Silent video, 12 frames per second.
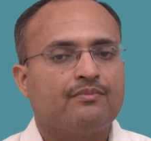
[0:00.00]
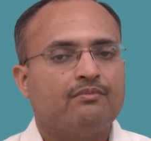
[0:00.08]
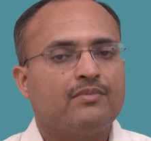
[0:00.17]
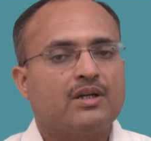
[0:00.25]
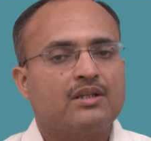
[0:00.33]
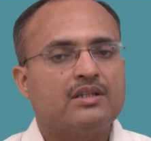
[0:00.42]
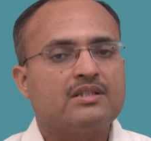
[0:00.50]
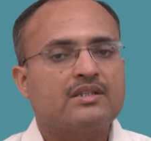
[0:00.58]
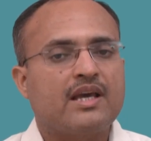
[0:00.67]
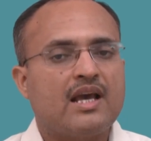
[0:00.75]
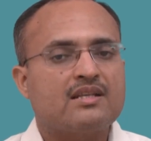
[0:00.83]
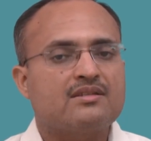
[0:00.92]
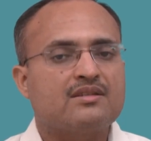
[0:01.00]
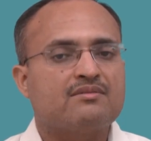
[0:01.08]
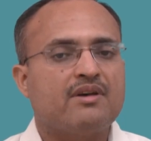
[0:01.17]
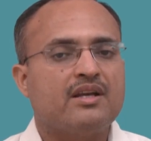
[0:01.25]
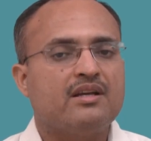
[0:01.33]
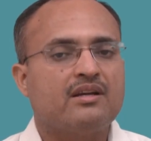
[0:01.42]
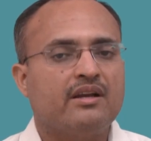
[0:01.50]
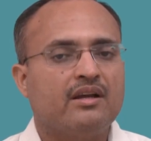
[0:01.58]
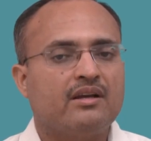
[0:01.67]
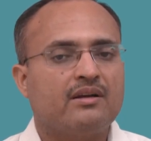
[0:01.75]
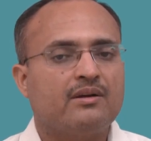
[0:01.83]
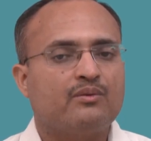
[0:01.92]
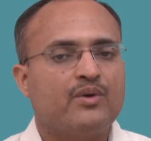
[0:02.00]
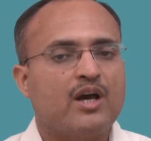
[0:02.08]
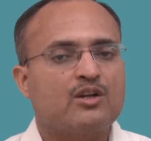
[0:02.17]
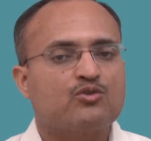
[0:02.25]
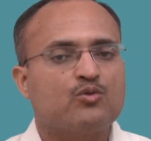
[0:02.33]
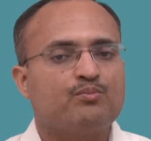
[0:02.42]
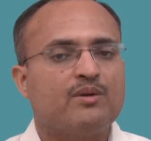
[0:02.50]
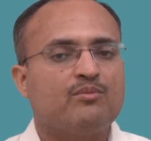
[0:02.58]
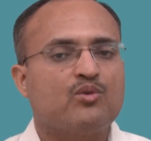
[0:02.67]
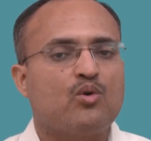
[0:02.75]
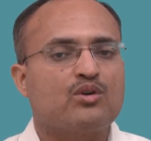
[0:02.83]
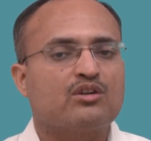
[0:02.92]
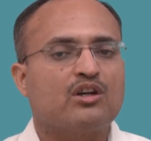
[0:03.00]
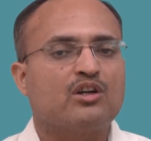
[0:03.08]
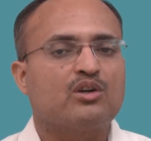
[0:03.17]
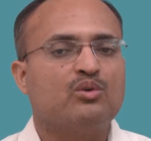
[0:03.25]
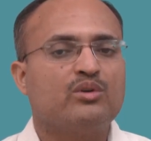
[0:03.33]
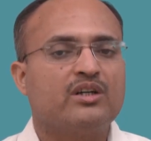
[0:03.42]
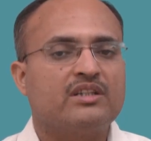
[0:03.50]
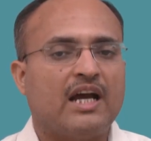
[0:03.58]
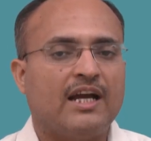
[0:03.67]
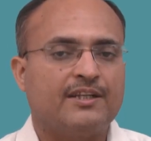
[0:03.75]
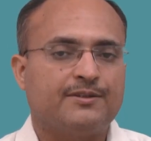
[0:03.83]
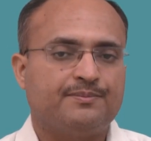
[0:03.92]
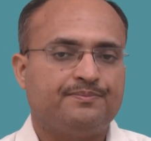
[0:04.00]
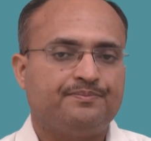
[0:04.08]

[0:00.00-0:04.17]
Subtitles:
But this case is very clear, where Supreme Court concluded that